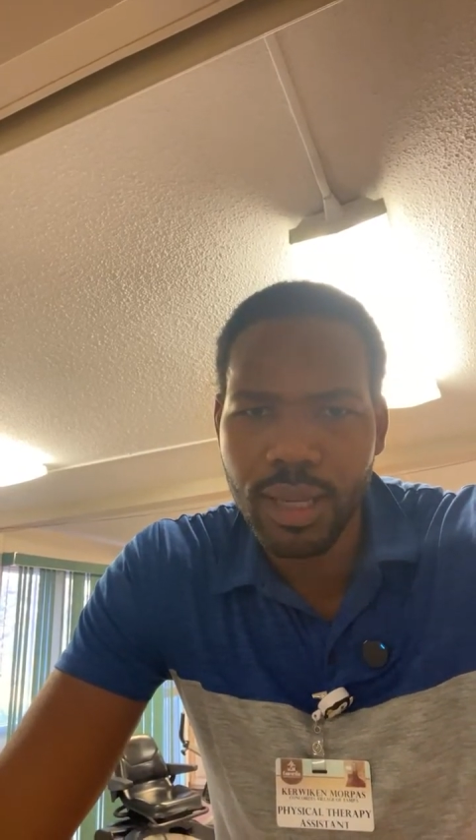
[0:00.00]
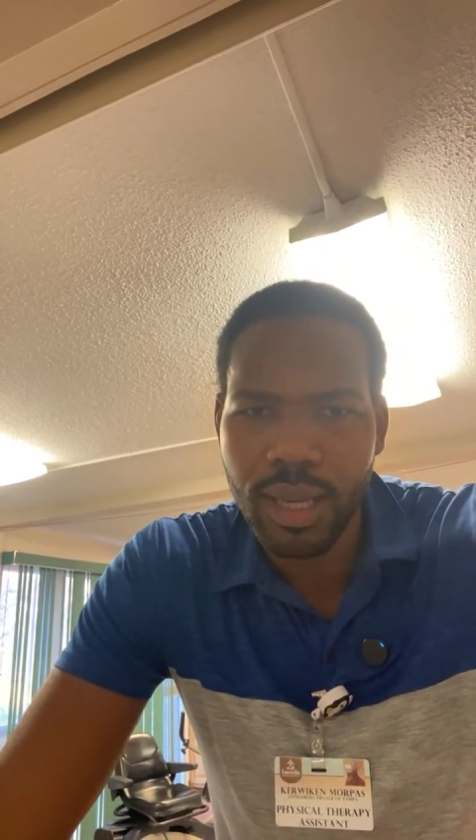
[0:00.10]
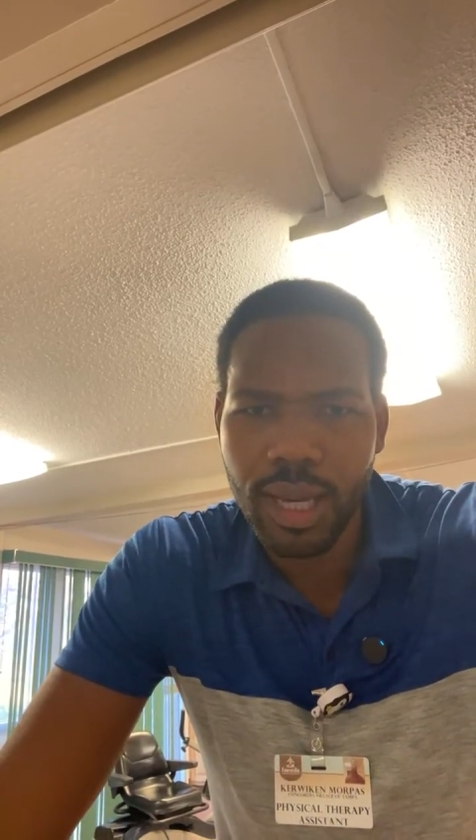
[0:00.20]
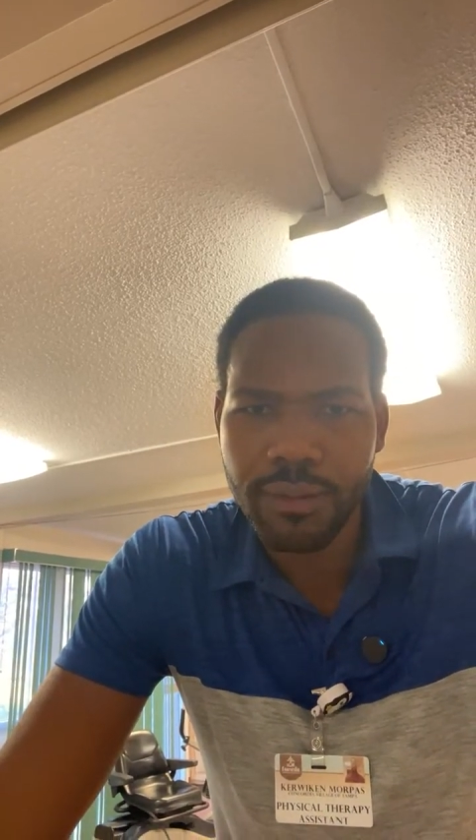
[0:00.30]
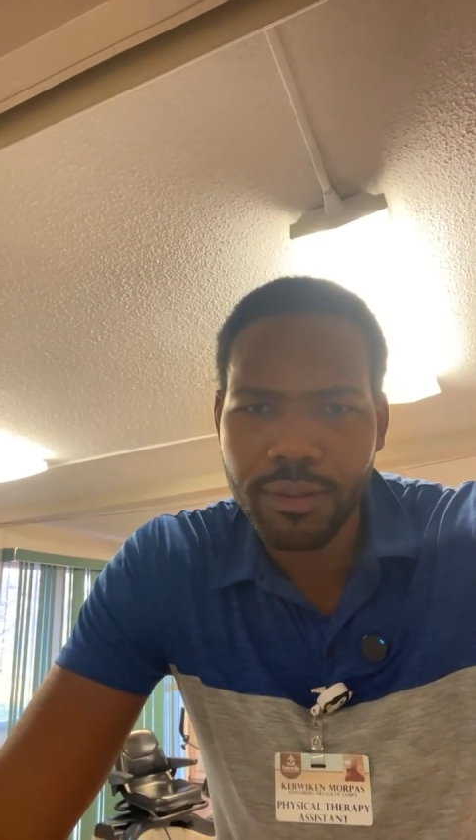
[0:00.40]

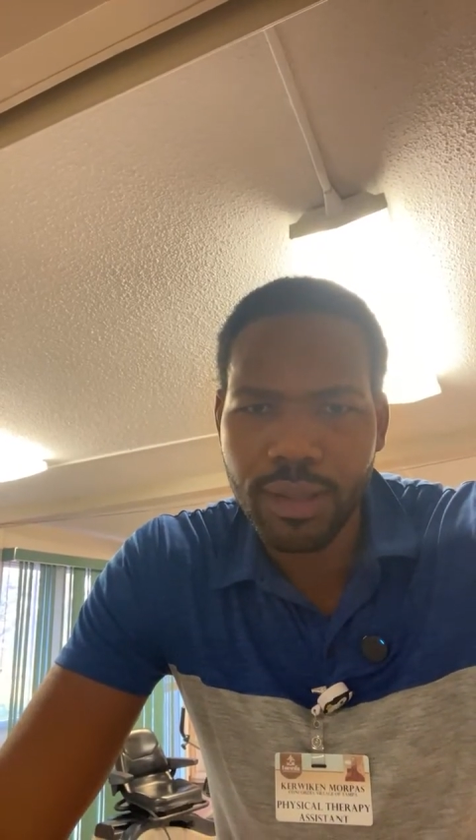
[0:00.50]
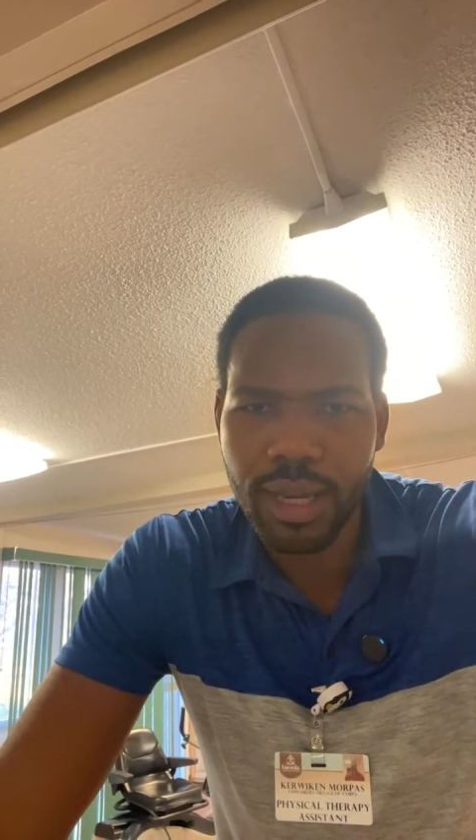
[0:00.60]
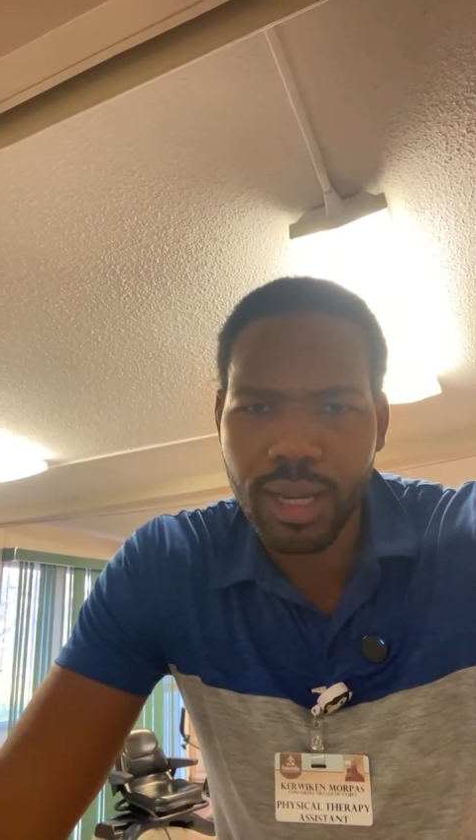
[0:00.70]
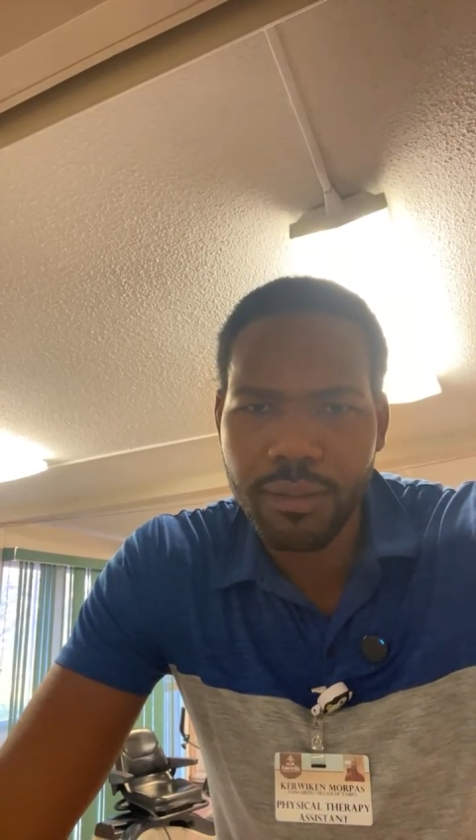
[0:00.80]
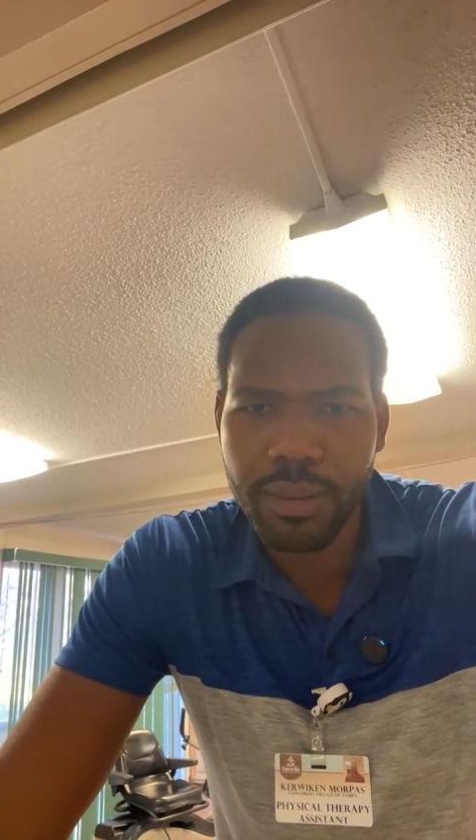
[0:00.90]
After
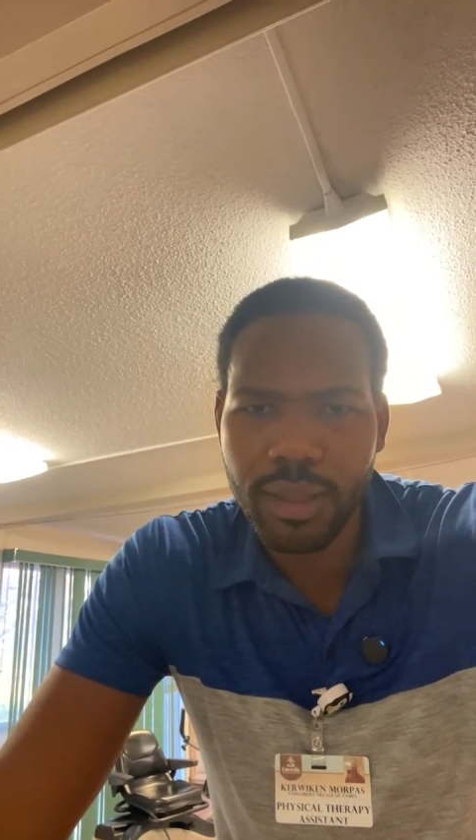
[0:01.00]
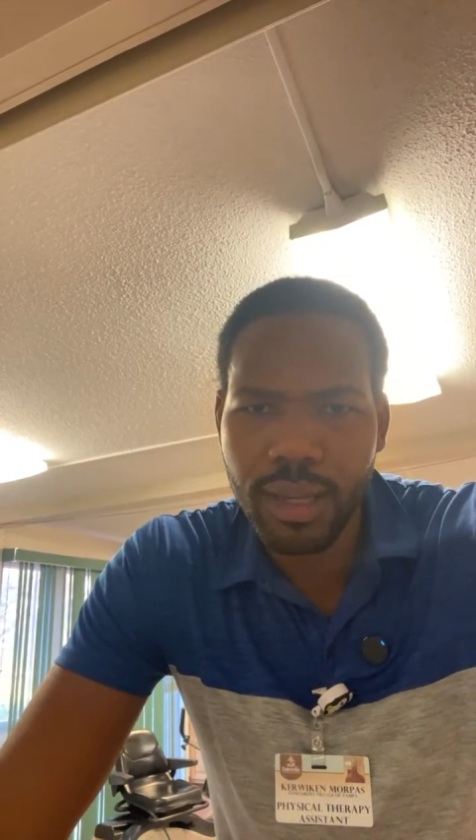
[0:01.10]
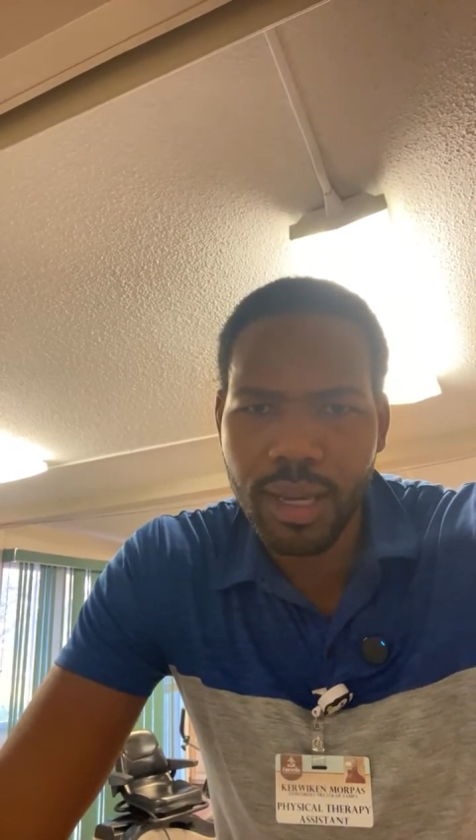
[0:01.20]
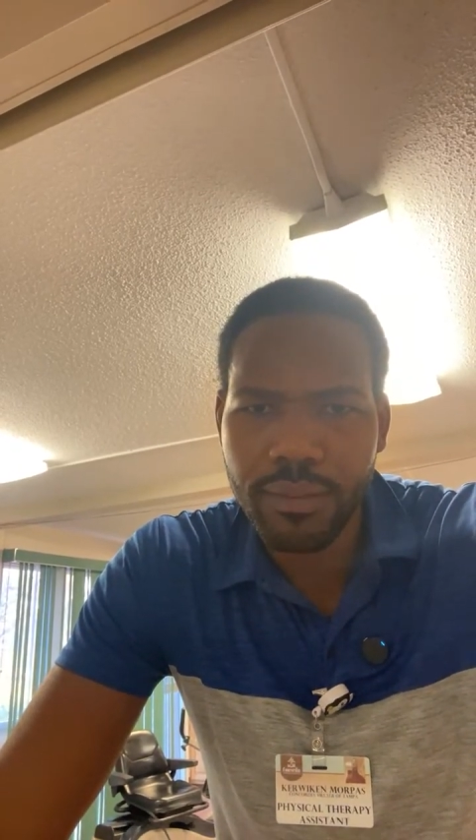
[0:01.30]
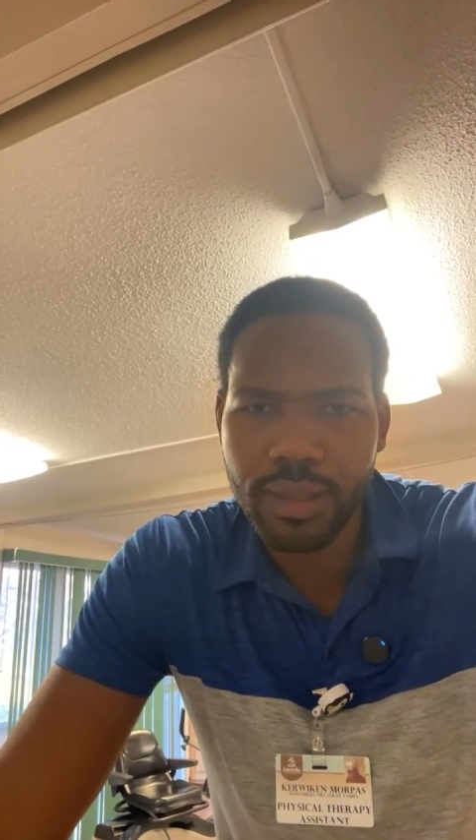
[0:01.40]
that, I've been
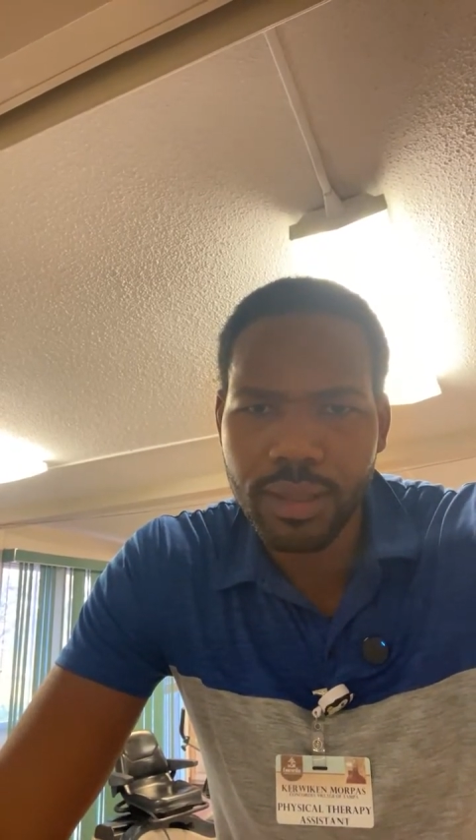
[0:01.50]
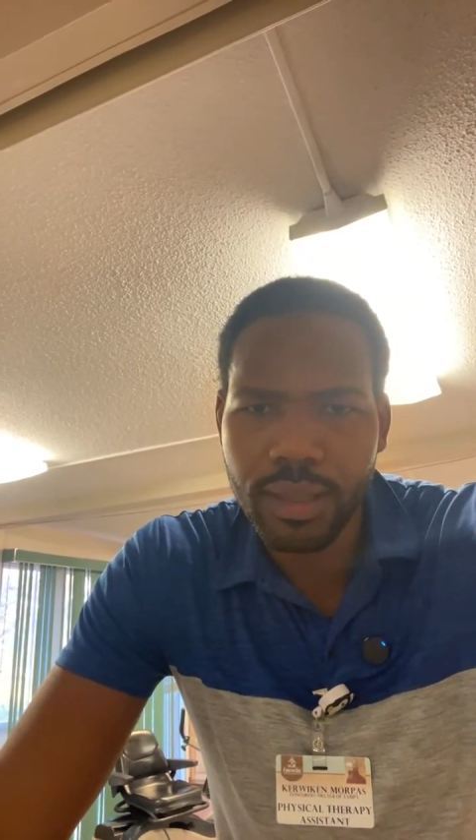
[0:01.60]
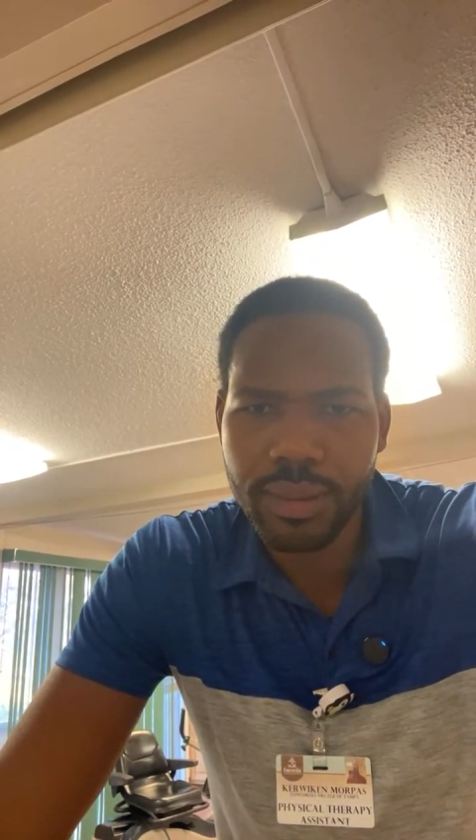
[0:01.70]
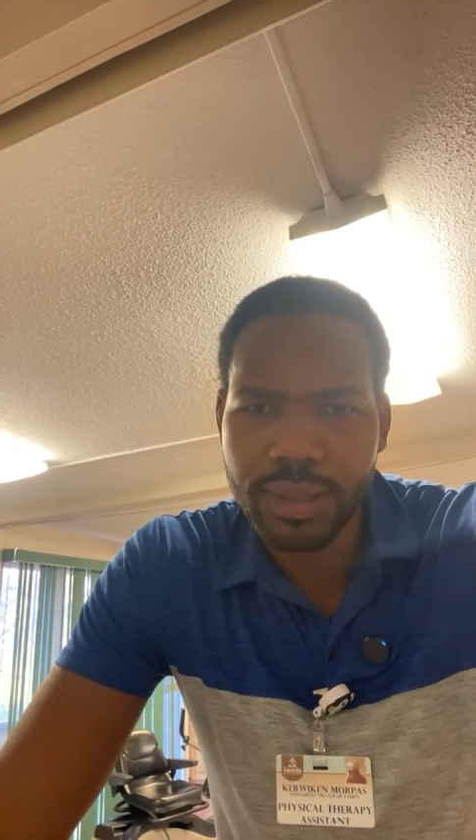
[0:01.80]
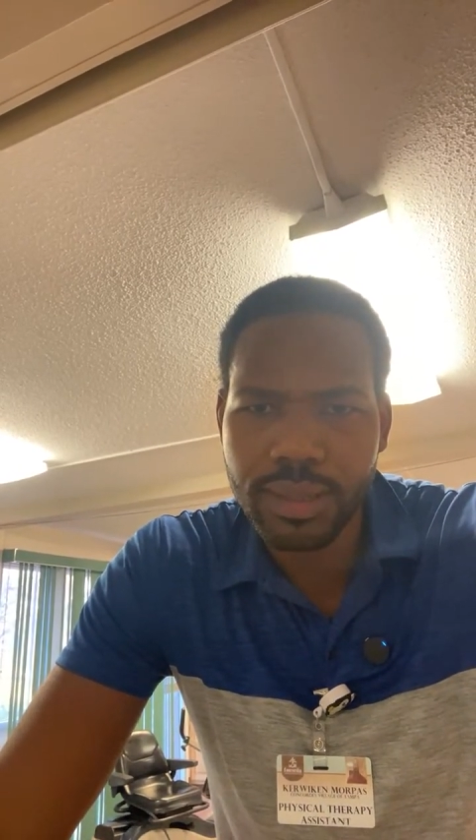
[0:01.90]
having
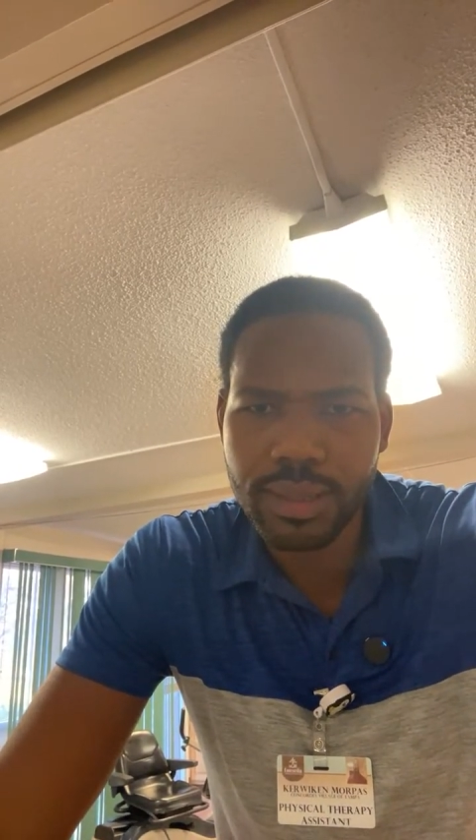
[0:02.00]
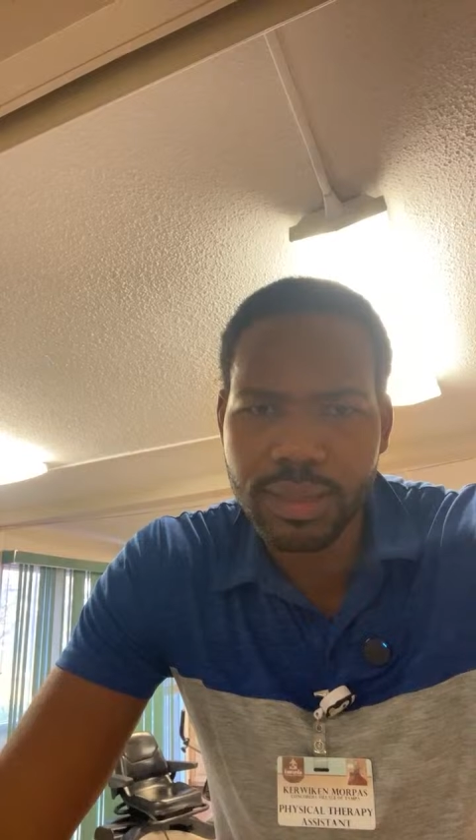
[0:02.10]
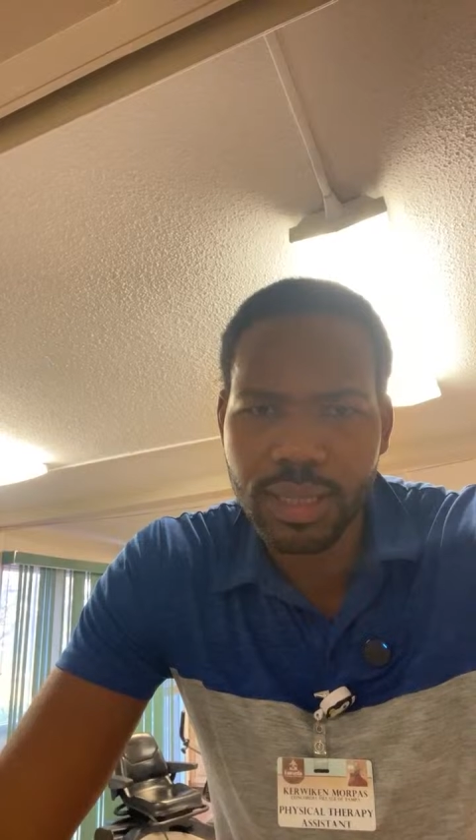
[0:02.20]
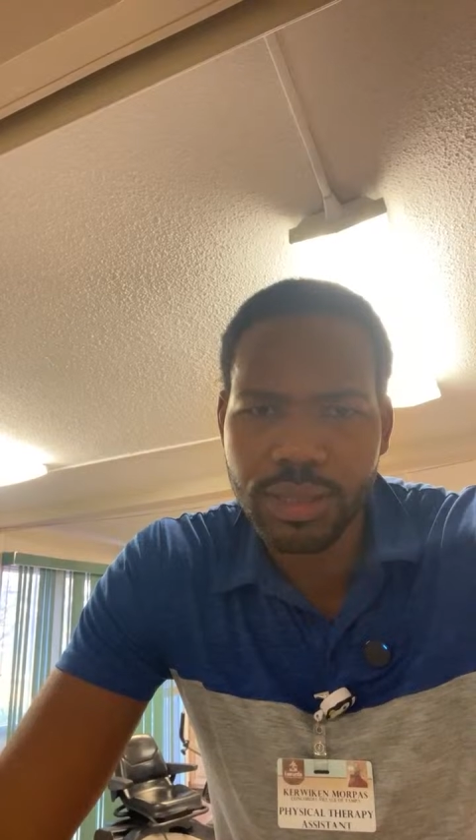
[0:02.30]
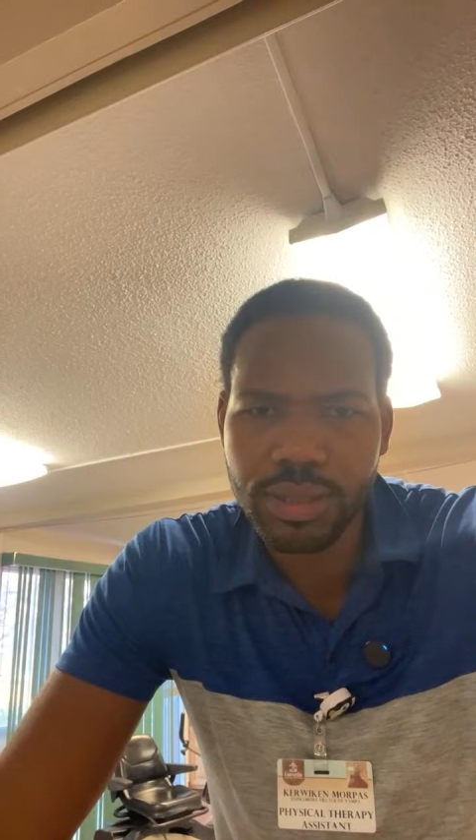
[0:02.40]
numbing
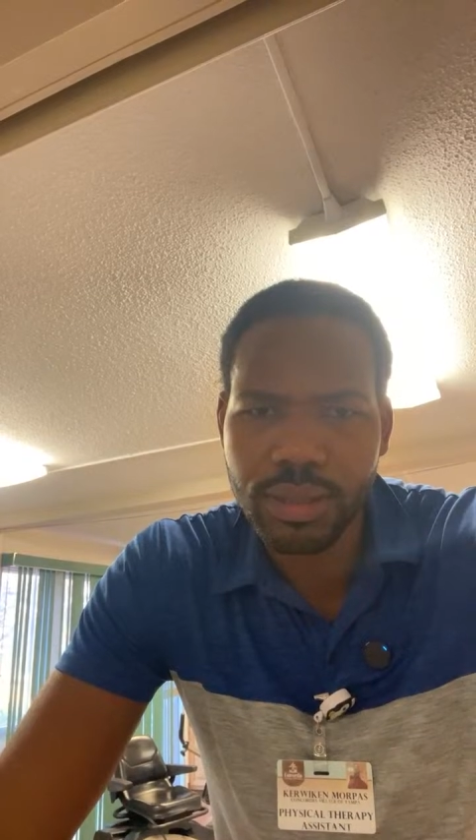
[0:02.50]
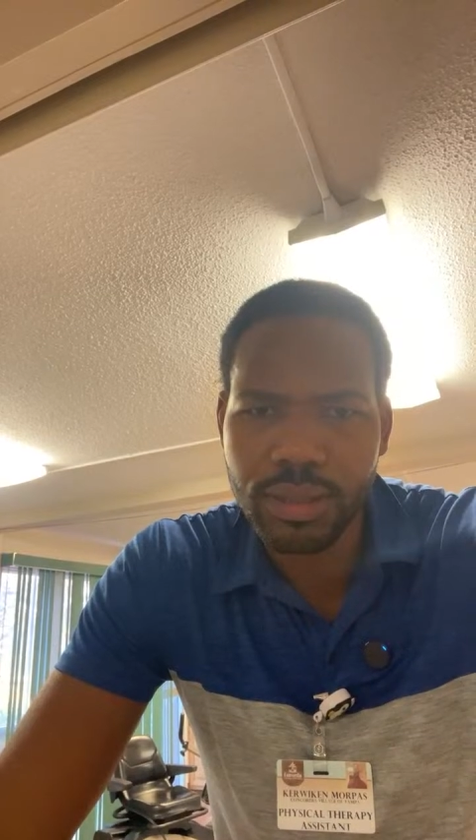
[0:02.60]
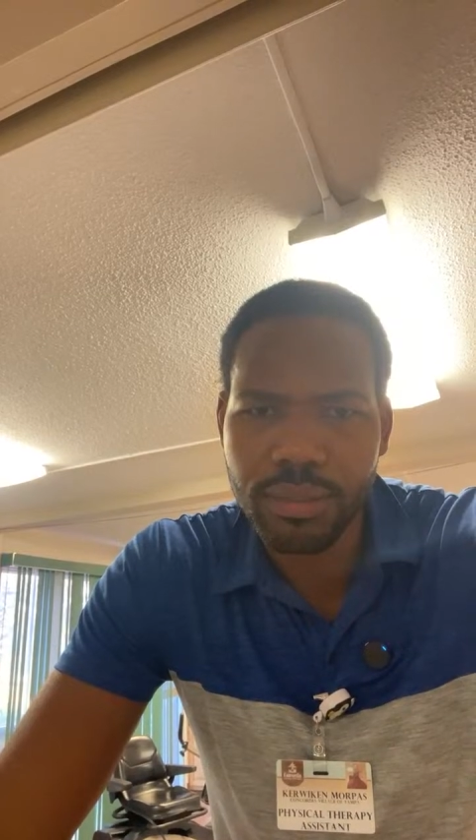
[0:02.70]
sensation